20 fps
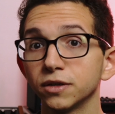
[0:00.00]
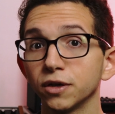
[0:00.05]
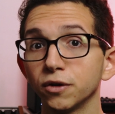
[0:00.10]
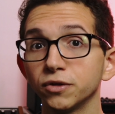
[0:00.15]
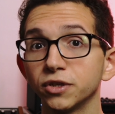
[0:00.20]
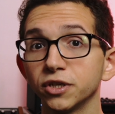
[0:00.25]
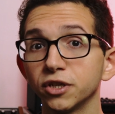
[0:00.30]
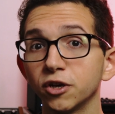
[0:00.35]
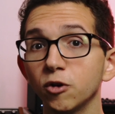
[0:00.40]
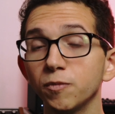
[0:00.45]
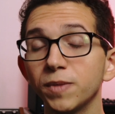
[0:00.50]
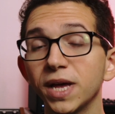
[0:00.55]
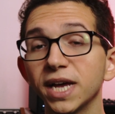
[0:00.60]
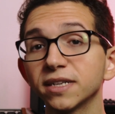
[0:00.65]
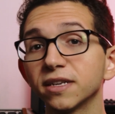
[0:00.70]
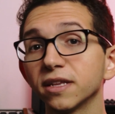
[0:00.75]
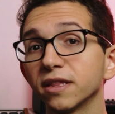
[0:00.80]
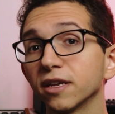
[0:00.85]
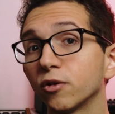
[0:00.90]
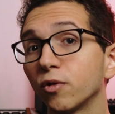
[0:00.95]
So to go
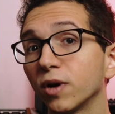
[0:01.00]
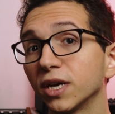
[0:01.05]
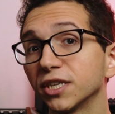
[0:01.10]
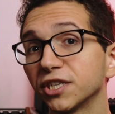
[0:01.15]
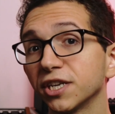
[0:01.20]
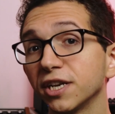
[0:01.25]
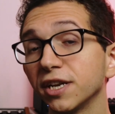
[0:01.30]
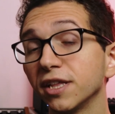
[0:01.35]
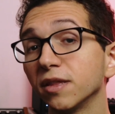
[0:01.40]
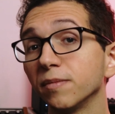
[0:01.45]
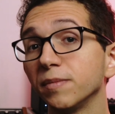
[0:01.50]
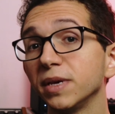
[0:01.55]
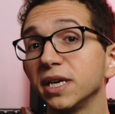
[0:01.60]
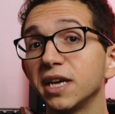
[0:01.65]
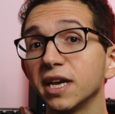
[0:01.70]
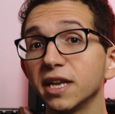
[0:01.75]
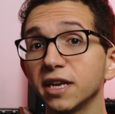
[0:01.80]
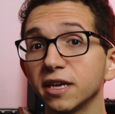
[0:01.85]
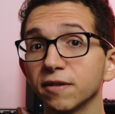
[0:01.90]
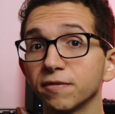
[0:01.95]
back to the question in the
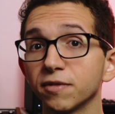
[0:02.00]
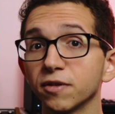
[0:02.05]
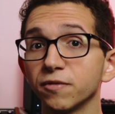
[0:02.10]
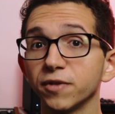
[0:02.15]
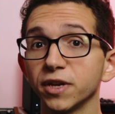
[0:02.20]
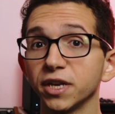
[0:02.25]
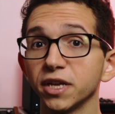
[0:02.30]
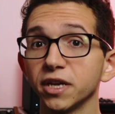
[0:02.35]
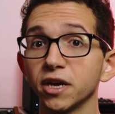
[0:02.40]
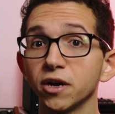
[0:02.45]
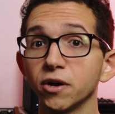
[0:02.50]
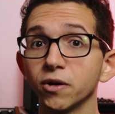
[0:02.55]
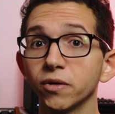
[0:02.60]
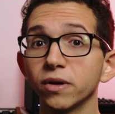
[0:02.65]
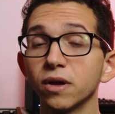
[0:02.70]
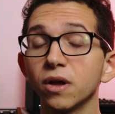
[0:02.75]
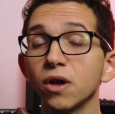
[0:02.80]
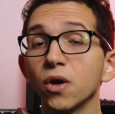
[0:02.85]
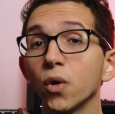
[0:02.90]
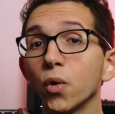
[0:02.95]
beginning of the video,
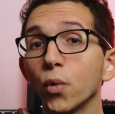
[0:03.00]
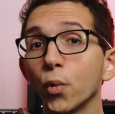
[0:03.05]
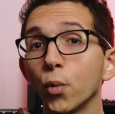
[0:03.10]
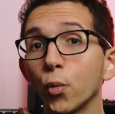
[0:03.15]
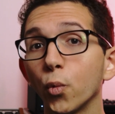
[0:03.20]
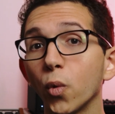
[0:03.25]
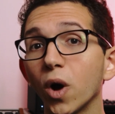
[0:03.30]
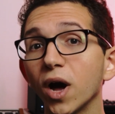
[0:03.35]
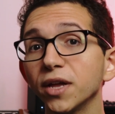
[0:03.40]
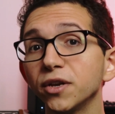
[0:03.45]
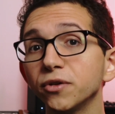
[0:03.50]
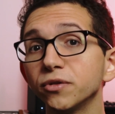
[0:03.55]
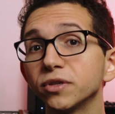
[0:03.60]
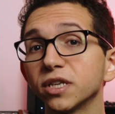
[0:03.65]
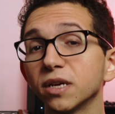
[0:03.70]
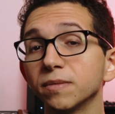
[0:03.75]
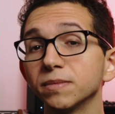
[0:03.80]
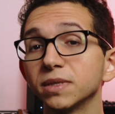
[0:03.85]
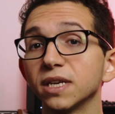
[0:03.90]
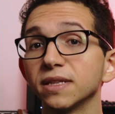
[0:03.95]
why do
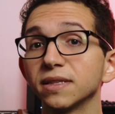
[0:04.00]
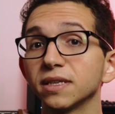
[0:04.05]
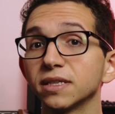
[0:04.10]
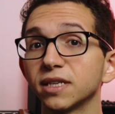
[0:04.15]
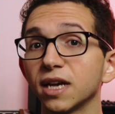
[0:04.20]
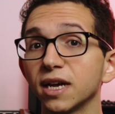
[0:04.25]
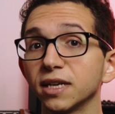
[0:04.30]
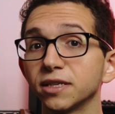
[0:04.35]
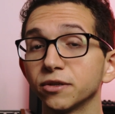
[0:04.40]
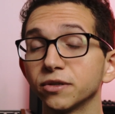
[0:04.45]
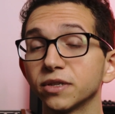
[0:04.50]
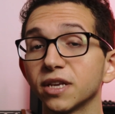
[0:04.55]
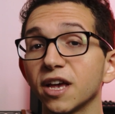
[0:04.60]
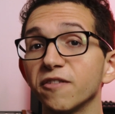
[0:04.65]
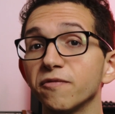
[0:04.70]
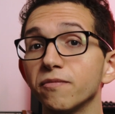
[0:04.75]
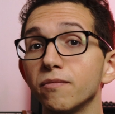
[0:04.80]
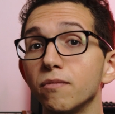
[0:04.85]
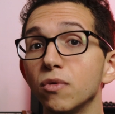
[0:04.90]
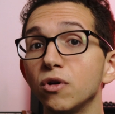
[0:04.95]
some synthesizers
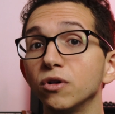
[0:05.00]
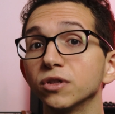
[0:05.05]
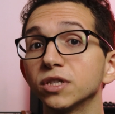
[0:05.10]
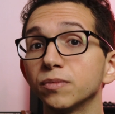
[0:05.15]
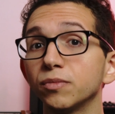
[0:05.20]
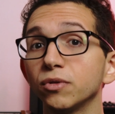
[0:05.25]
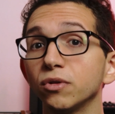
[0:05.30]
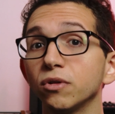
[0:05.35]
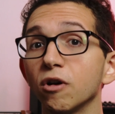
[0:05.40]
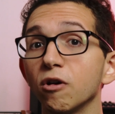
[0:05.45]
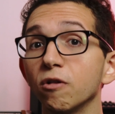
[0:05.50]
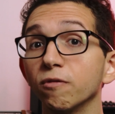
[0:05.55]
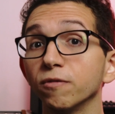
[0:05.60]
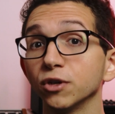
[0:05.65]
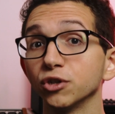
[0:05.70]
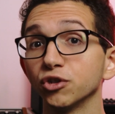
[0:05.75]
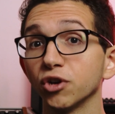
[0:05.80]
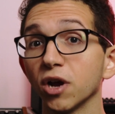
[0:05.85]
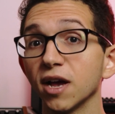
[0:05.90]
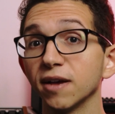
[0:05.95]
have multiple
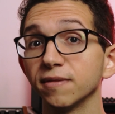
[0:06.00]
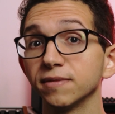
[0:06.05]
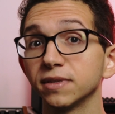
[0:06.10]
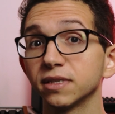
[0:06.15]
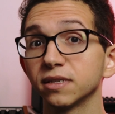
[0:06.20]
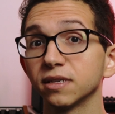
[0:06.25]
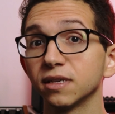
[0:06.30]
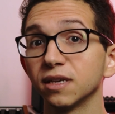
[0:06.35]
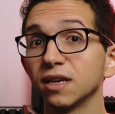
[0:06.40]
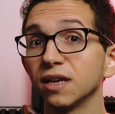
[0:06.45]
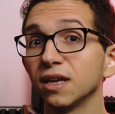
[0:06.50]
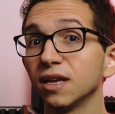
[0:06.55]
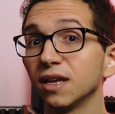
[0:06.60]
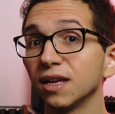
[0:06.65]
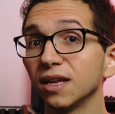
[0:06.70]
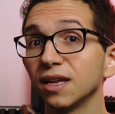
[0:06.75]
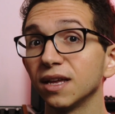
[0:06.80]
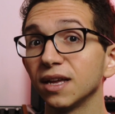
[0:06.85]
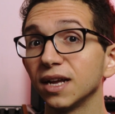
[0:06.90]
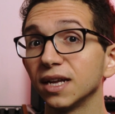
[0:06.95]
overdrives?
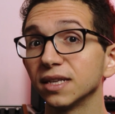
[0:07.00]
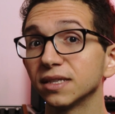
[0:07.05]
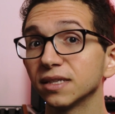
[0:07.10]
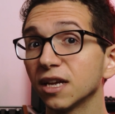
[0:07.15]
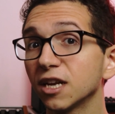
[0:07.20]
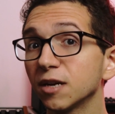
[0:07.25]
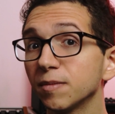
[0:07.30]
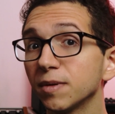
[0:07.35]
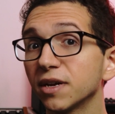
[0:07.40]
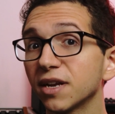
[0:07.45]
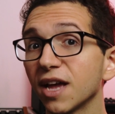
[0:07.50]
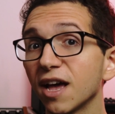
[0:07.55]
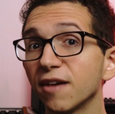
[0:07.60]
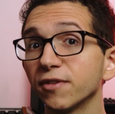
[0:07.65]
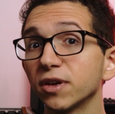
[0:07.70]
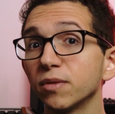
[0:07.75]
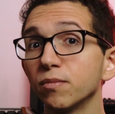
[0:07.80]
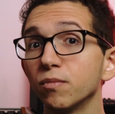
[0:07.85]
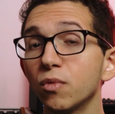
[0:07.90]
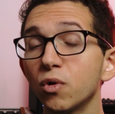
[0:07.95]
It's not about
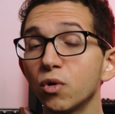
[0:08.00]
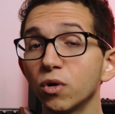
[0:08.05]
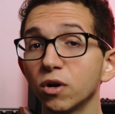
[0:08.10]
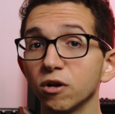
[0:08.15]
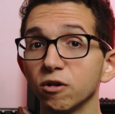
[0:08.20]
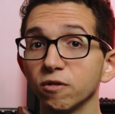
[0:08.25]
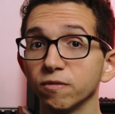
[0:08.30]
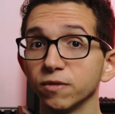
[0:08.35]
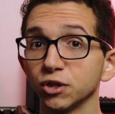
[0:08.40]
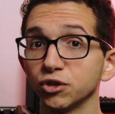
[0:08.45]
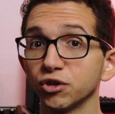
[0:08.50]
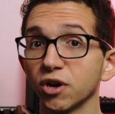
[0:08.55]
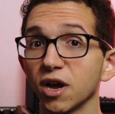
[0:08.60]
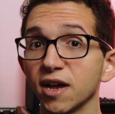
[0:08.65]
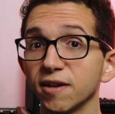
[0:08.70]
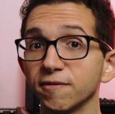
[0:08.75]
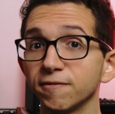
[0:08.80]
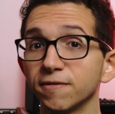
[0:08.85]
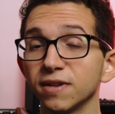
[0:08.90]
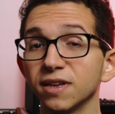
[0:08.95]
having more
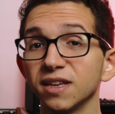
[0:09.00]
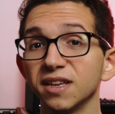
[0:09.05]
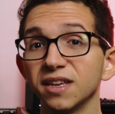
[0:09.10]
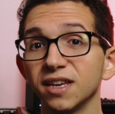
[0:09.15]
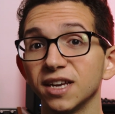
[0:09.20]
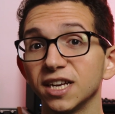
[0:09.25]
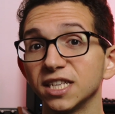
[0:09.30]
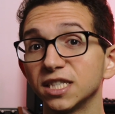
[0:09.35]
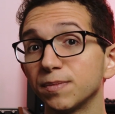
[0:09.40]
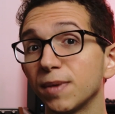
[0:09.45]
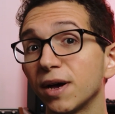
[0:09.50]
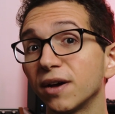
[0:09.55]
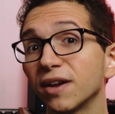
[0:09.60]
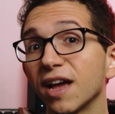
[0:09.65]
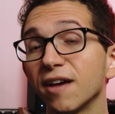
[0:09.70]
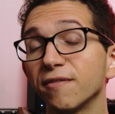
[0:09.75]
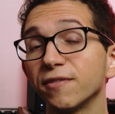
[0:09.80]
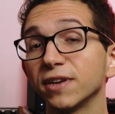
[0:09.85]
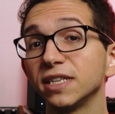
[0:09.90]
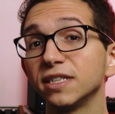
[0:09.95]
overdrive, it's about
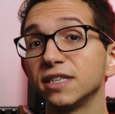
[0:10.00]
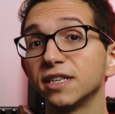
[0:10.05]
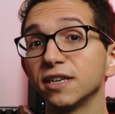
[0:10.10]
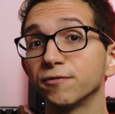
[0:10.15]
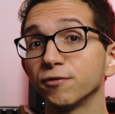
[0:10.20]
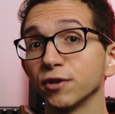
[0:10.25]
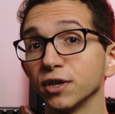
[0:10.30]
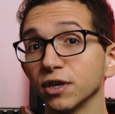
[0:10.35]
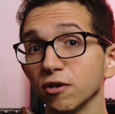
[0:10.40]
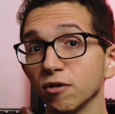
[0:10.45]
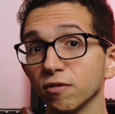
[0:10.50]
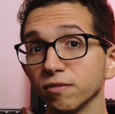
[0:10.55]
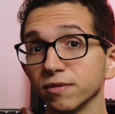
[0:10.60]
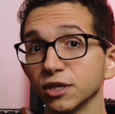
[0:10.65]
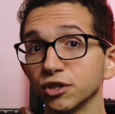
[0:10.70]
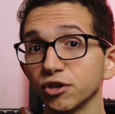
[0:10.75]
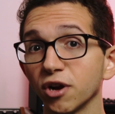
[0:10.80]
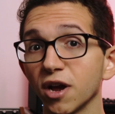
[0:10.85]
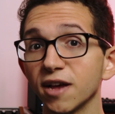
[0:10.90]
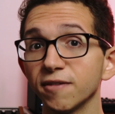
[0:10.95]
having different
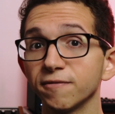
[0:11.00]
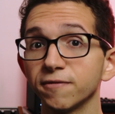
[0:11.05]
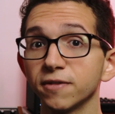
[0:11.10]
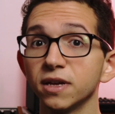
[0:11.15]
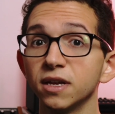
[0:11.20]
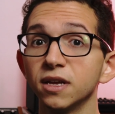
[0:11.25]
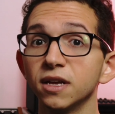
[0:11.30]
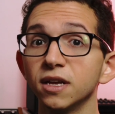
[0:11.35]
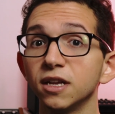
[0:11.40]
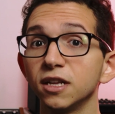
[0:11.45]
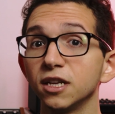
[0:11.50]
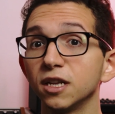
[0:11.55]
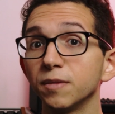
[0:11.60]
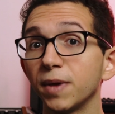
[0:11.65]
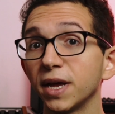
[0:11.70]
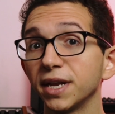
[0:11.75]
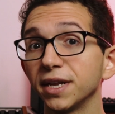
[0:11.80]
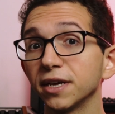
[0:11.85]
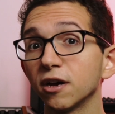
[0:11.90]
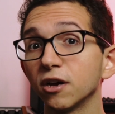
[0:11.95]
overdrive,
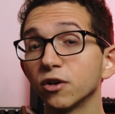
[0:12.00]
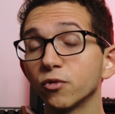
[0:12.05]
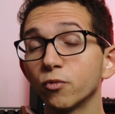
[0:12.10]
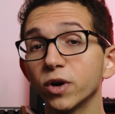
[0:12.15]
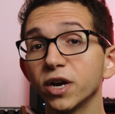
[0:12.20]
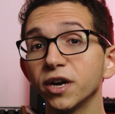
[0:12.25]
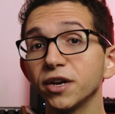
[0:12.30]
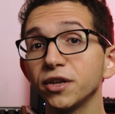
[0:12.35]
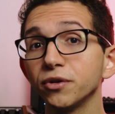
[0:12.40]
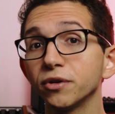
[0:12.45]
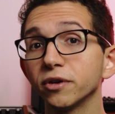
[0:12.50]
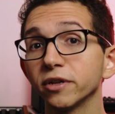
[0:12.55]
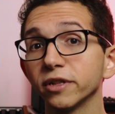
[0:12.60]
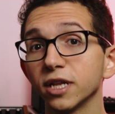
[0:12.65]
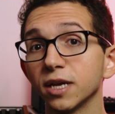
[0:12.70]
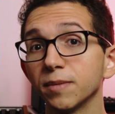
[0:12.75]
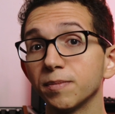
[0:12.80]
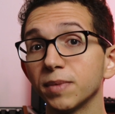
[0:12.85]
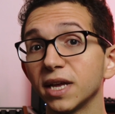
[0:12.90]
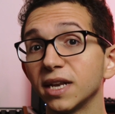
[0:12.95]
depending on where you
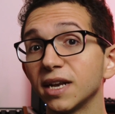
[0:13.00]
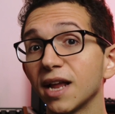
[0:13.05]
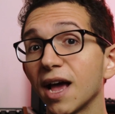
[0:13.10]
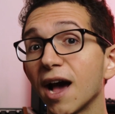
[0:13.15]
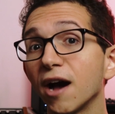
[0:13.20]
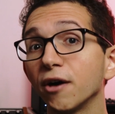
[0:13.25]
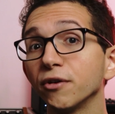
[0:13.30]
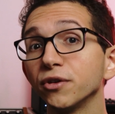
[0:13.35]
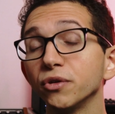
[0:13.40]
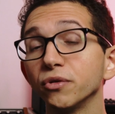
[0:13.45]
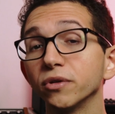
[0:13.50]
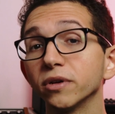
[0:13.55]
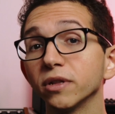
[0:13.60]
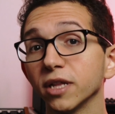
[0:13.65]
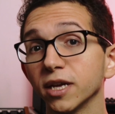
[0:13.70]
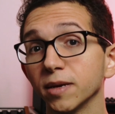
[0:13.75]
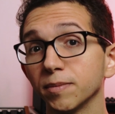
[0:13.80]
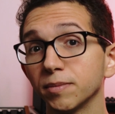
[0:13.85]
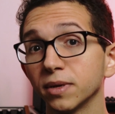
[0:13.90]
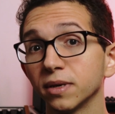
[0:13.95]
clip and how you
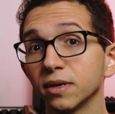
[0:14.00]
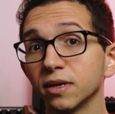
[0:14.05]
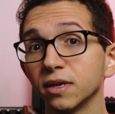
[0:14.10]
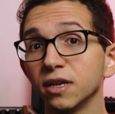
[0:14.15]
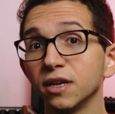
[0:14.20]
clip,